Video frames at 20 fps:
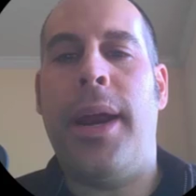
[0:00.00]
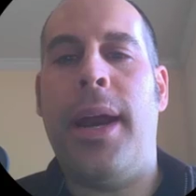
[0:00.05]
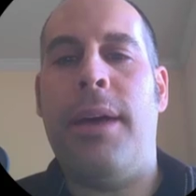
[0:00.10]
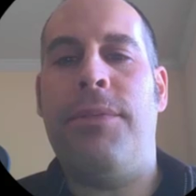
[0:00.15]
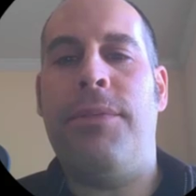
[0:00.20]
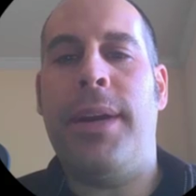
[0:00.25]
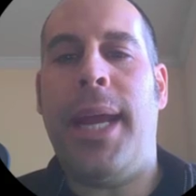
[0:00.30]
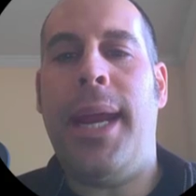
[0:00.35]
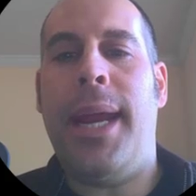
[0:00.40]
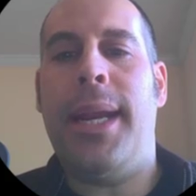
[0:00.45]

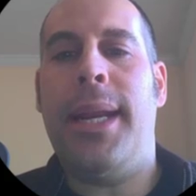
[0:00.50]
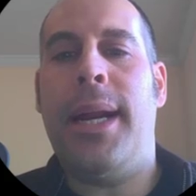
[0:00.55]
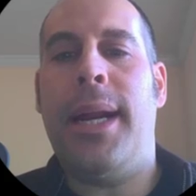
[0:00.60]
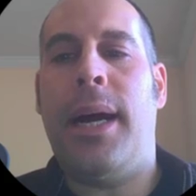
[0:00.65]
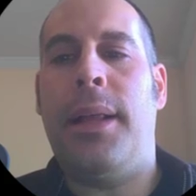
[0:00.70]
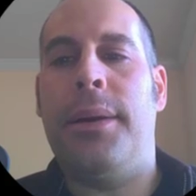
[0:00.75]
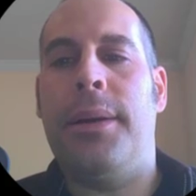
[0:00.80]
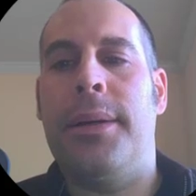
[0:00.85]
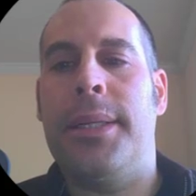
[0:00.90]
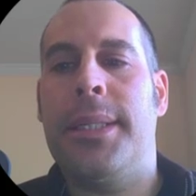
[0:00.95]
half at
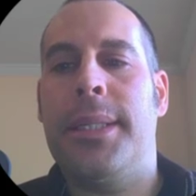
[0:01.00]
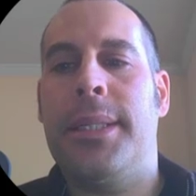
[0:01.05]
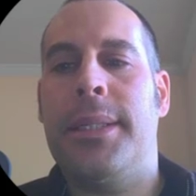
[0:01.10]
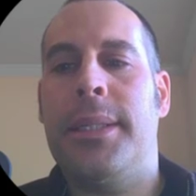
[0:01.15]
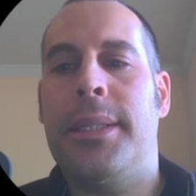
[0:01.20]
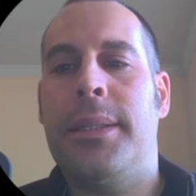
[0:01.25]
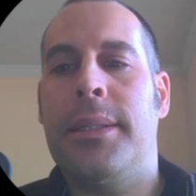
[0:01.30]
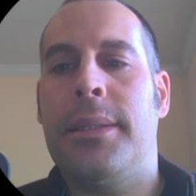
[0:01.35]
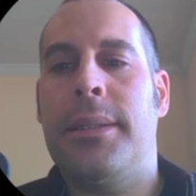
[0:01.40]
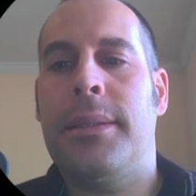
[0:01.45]

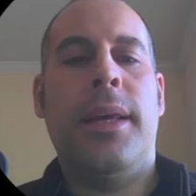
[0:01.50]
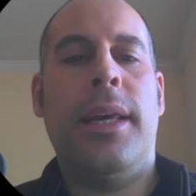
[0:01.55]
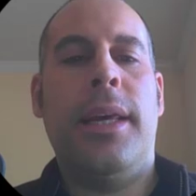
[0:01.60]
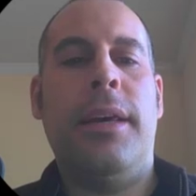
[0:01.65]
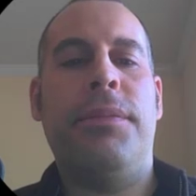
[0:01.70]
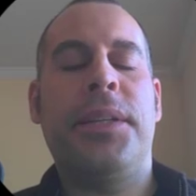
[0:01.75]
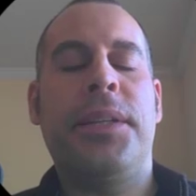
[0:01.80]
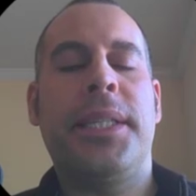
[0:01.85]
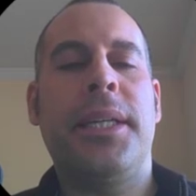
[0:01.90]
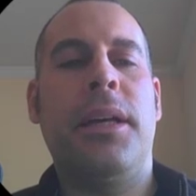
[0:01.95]
$80.
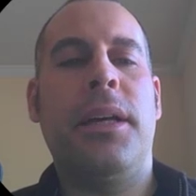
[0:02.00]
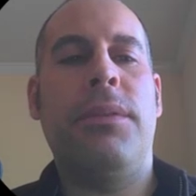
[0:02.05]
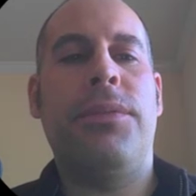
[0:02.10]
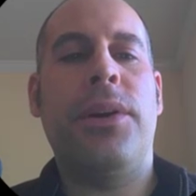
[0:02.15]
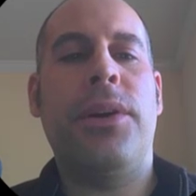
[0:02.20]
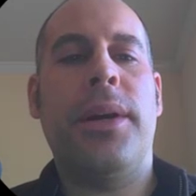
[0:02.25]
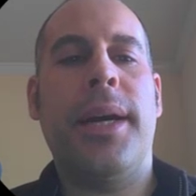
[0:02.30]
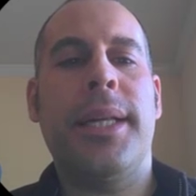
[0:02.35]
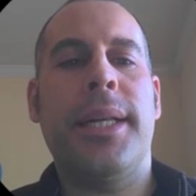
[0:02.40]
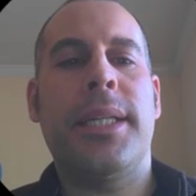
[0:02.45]
If
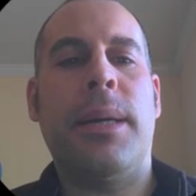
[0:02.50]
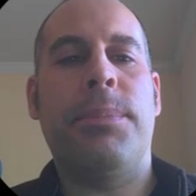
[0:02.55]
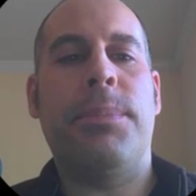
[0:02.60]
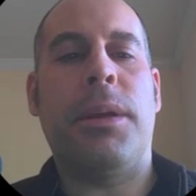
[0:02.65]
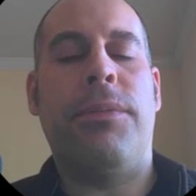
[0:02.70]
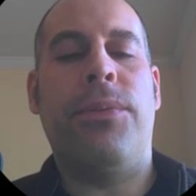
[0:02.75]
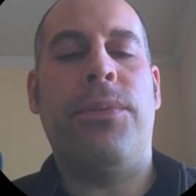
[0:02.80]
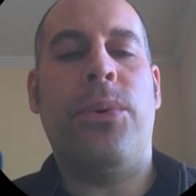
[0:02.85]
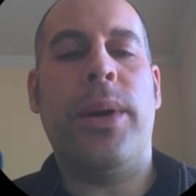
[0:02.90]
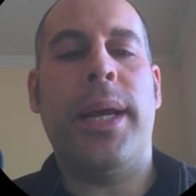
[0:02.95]
silver gets up
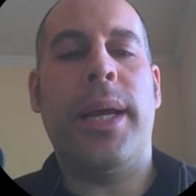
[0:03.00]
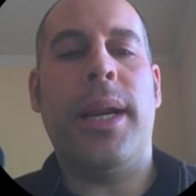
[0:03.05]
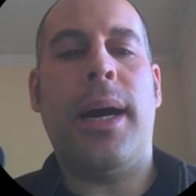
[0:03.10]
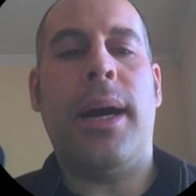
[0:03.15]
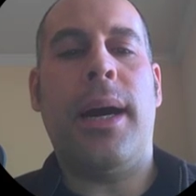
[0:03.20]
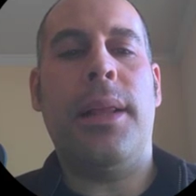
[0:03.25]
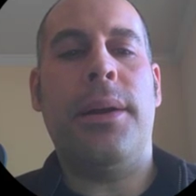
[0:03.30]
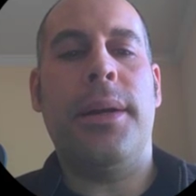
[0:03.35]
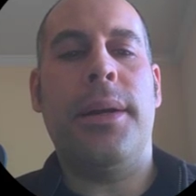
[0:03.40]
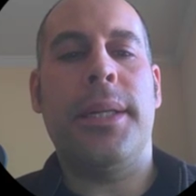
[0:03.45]
to
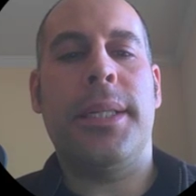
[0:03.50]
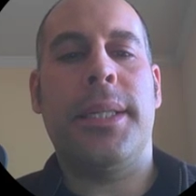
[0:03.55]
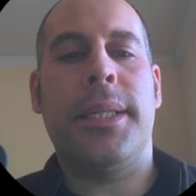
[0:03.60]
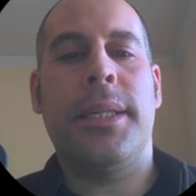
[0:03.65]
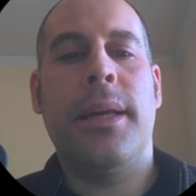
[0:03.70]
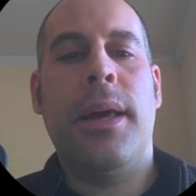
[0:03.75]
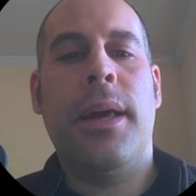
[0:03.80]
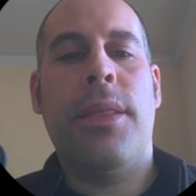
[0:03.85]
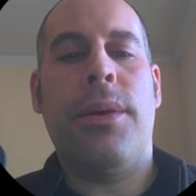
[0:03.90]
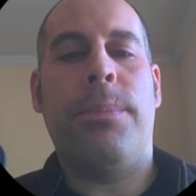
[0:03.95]

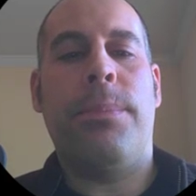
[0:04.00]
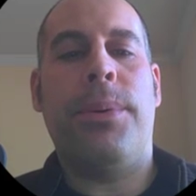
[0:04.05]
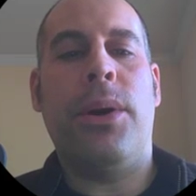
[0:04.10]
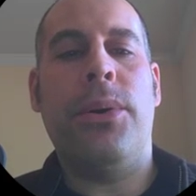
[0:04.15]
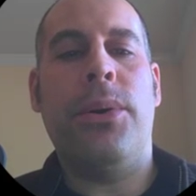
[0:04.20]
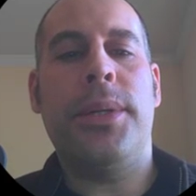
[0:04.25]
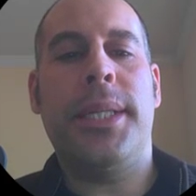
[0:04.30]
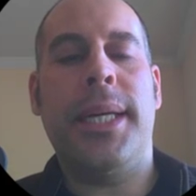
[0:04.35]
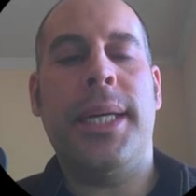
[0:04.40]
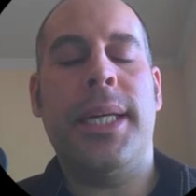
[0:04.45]
$40, the
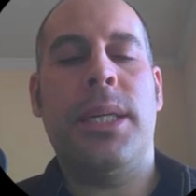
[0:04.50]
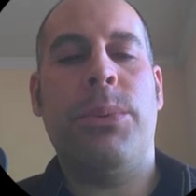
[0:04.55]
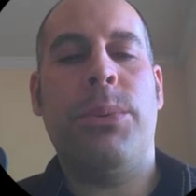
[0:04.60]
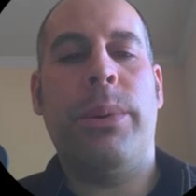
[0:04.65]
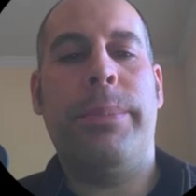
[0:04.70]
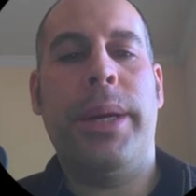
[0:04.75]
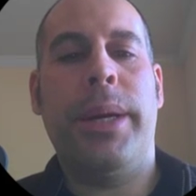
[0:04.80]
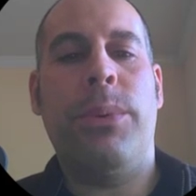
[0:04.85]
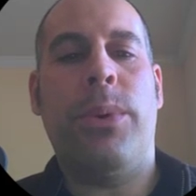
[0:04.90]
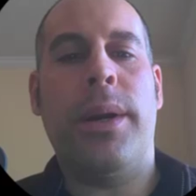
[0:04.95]
proceeds
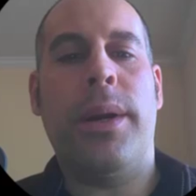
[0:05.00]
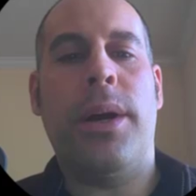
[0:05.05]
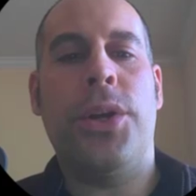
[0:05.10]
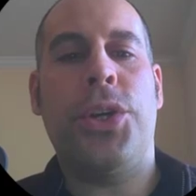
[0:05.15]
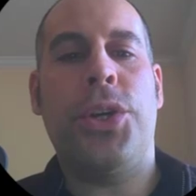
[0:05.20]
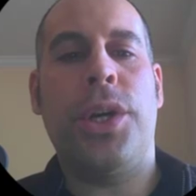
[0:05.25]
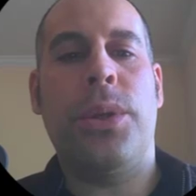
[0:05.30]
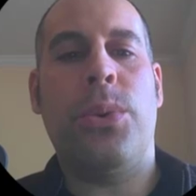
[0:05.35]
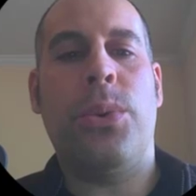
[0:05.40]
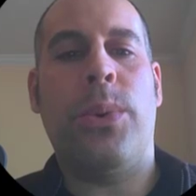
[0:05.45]
will be
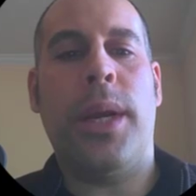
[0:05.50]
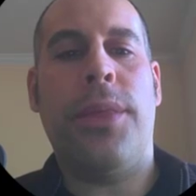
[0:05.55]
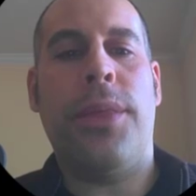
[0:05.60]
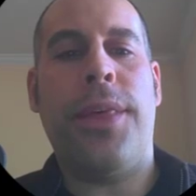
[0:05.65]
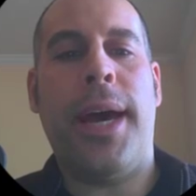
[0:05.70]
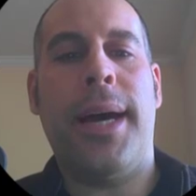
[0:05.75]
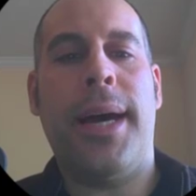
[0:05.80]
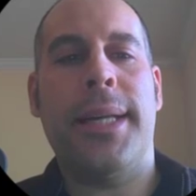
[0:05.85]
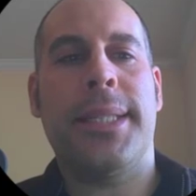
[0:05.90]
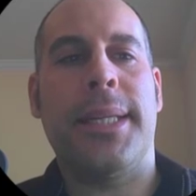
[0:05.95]

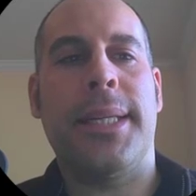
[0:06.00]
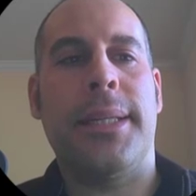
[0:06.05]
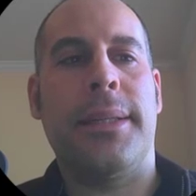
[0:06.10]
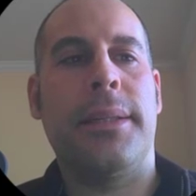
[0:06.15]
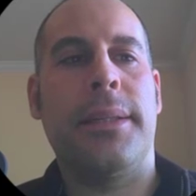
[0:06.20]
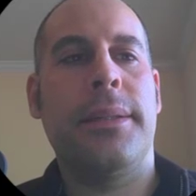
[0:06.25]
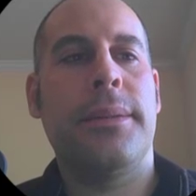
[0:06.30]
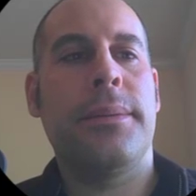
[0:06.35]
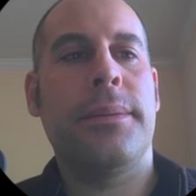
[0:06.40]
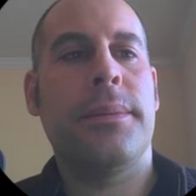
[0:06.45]
$120,000.